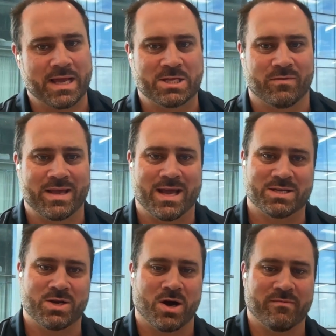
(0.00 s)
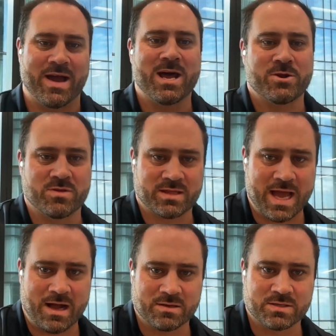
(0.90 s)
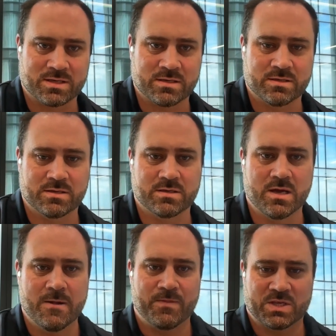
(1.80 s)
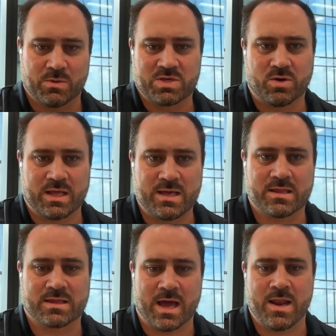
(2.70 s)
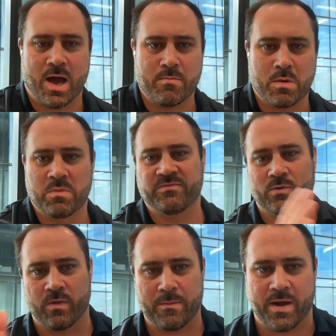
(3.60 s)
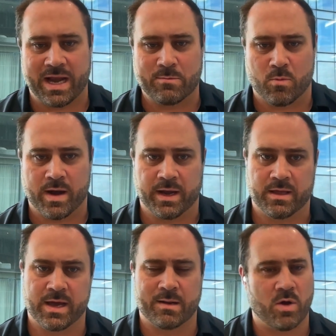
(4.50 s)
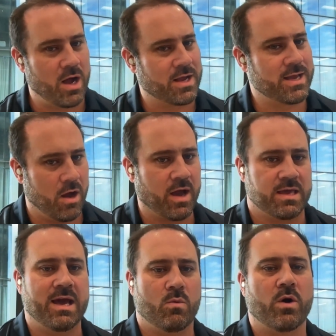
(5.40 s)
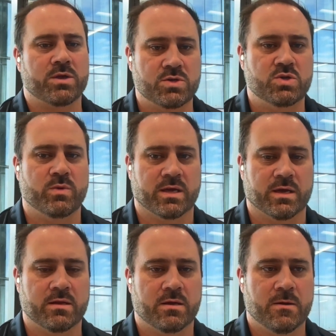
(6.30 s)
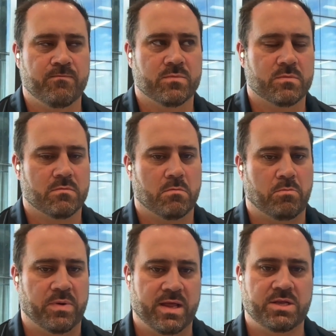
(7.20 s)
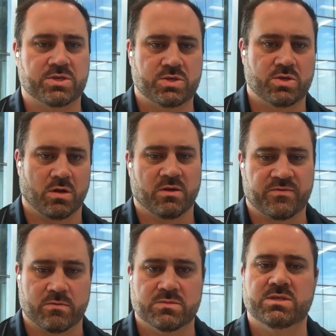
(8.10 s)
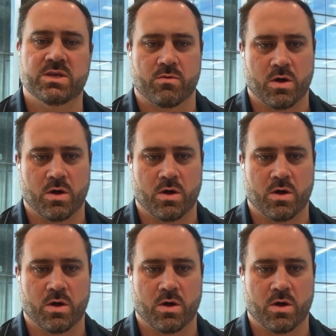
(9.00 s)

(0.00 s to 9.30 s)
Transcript: money till they get to kind of 800,000. So we've got to hit that number before they pay any more money. And I'm like, I get why you're doing it, but each dollar from